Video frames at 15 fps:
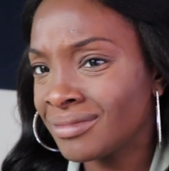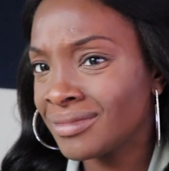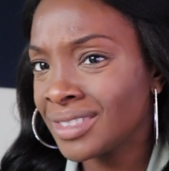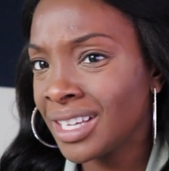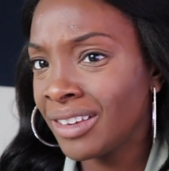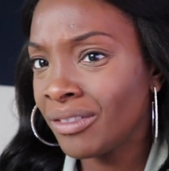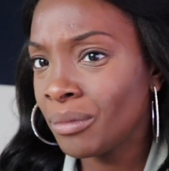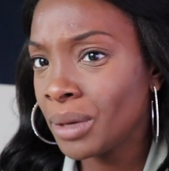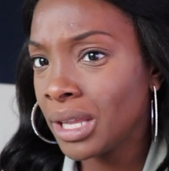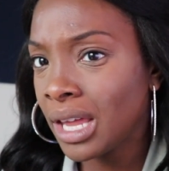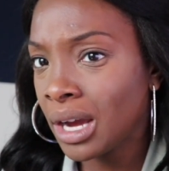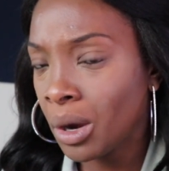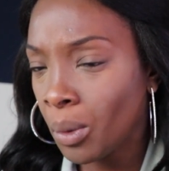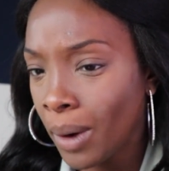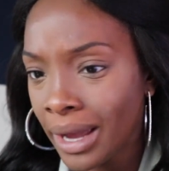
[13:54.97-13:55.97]
they're giving me
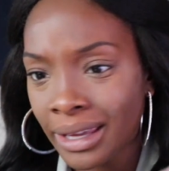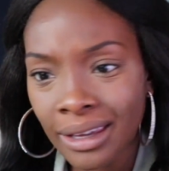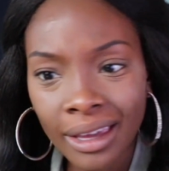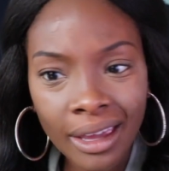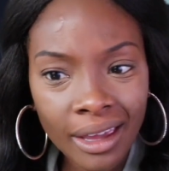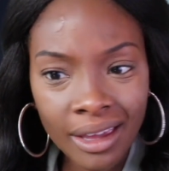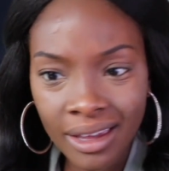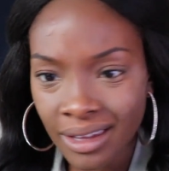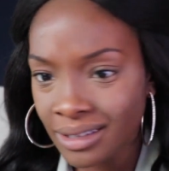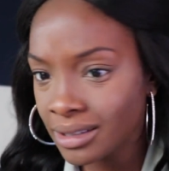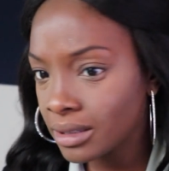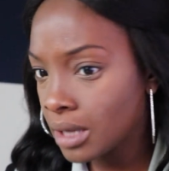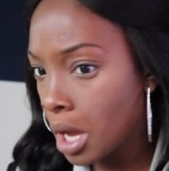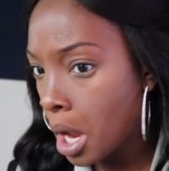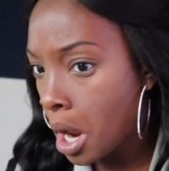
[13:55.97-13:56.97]
like a white cast.
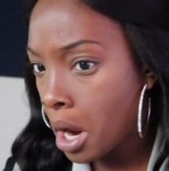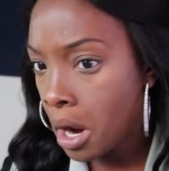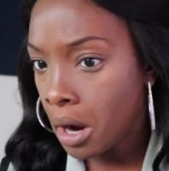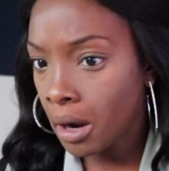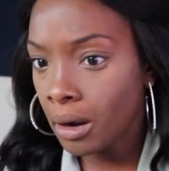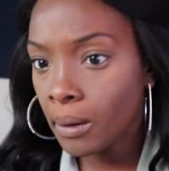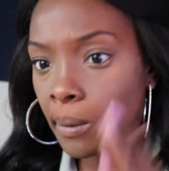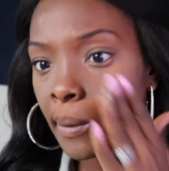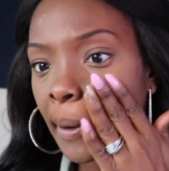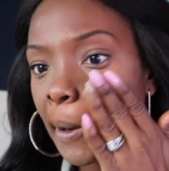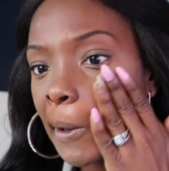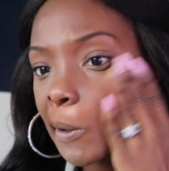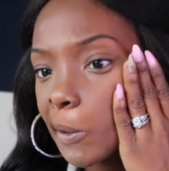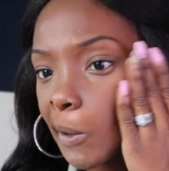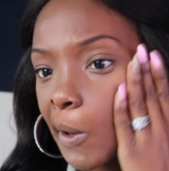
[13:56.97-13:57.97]
I don't
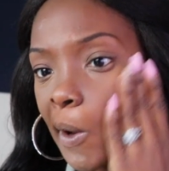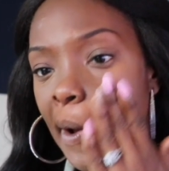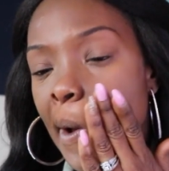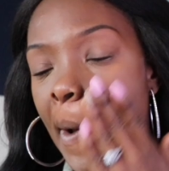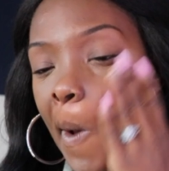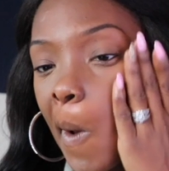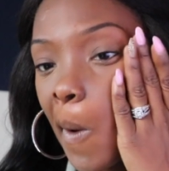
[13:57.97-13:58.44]
like that.